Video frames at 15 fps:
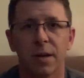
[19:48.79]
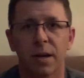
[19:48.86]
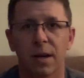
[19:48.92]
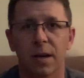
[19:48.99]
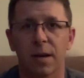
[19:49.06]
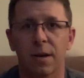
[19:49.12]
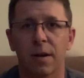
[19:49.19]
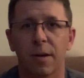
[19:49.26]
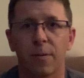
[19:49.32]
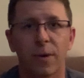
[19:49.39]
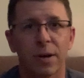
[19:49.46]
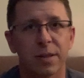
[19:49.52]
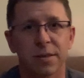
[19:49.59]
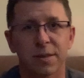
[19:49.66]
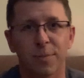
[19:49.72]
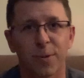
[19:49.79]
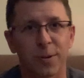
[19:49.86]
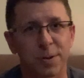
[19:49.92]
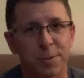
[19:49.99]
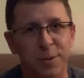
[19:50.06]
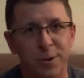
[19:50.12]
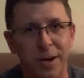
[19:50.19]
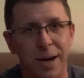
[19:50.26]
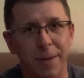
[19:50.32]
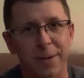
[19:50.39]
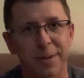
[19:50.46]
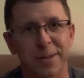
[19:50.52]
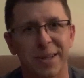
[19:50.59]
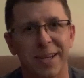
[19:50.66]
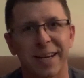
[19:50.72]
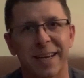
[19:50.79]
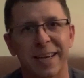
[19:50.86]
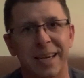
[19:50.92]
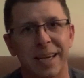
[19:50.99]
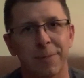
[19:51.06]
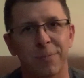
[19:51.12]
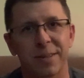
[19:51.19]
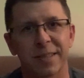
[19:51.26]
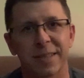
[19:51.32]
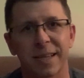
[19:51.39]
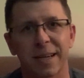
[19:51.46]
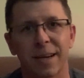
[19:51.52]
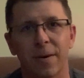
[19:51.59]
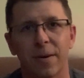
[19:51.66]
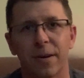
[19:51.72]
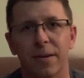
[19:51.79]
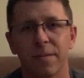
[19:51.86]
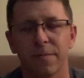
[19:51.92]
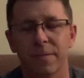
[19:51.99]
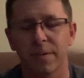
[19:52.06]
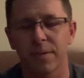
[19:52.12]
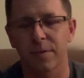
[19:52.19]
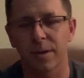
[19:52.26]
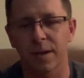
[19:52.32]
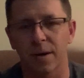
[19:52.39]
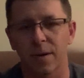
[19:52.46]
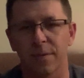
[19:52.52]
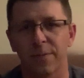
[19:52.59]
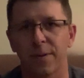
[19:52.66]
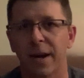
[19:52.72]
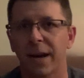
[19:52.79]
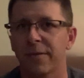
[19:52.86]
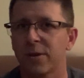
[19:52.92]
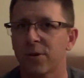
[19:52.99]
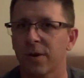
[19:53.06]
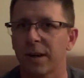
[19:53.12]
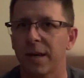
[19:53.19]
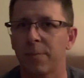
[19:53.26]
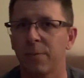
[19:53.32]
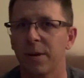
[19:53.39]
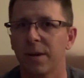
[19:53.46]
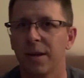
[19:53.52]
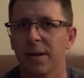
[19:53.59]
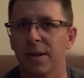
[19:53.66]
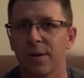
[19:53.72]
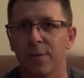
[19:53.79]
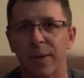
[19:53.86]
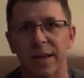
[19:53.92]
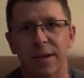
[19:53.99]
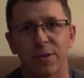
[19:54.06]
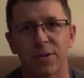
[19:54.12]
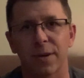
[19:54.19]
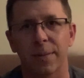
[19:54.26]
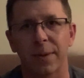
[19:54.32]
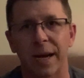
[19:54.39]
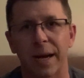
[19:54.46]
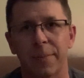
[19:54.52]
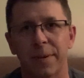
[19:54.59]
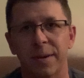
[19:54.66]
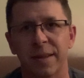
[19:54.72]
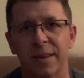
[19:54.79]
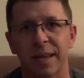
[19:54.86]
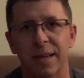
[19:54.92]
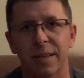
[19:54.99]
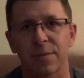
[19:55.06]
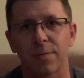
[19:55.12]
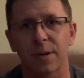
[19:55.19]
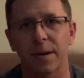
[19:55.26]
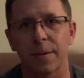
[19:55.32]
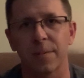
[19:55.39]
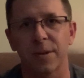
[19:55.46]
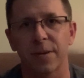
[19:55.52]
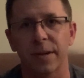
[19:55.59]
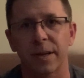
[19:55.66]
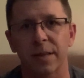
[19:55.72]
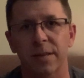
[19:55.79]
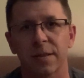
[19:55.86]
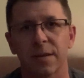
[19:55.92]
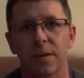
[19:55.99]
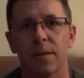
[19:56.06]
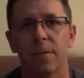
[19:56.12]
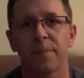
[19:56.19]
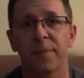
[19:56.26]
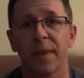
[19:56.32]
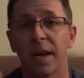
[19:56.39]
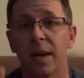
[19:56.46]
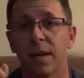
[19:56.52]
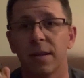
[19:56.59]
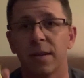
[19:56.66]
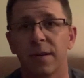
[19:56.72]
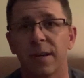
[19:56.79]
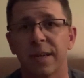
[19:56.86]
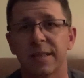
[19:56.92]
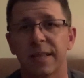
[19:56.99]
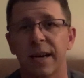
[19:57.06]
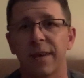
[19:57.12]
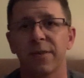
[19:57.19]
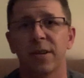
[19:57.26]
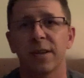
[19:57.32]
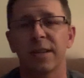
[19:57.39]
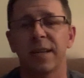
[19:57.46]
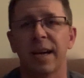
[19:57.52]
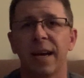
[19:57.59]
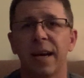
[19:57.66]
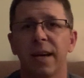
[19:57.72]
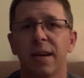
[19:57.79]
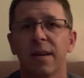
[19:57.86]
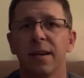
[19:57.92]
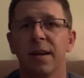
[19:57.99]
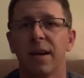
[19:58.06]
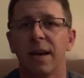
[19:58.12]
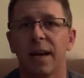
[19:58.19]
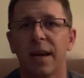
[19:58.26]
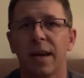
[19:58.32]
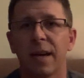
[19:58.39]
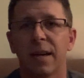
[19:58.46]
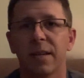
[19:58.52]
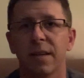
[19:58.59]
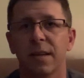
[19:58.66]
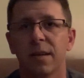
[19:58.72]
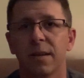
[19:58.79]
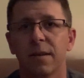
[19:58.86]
I want some more subscribers so that I can keep this thing going. If you have a dream, you make your dream happen, and that is what I'm doing. So you guys have a good day, and